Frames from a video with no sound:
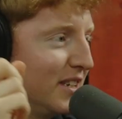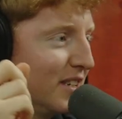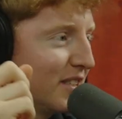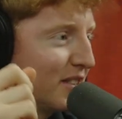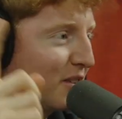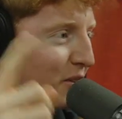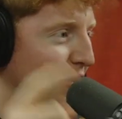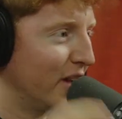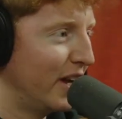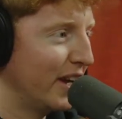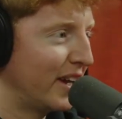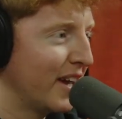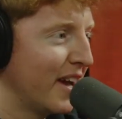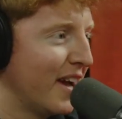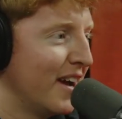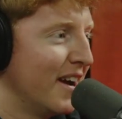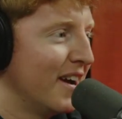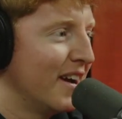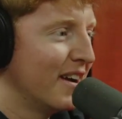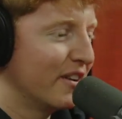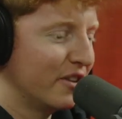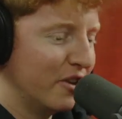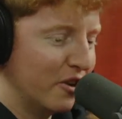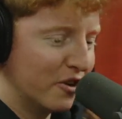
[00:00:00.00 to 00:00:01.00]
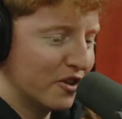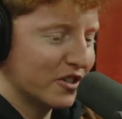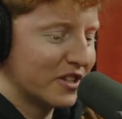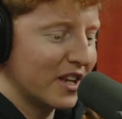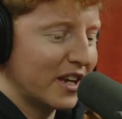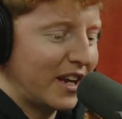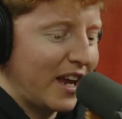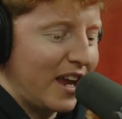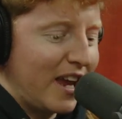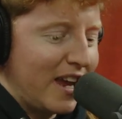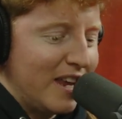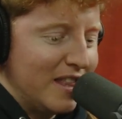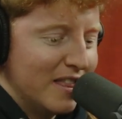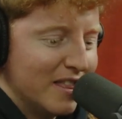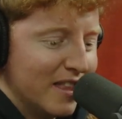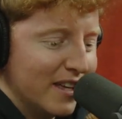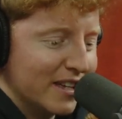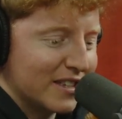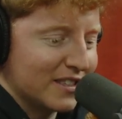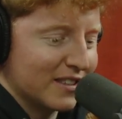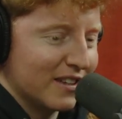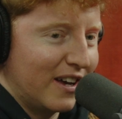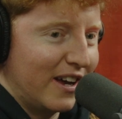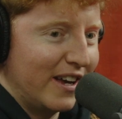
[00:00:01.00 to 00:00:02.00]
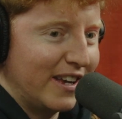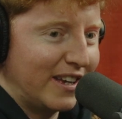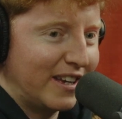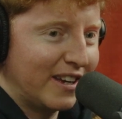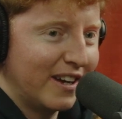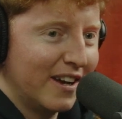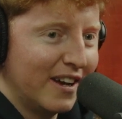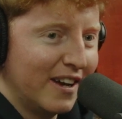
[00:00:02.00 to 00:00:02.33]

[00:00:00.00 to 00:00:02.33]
So like you're just like in this like.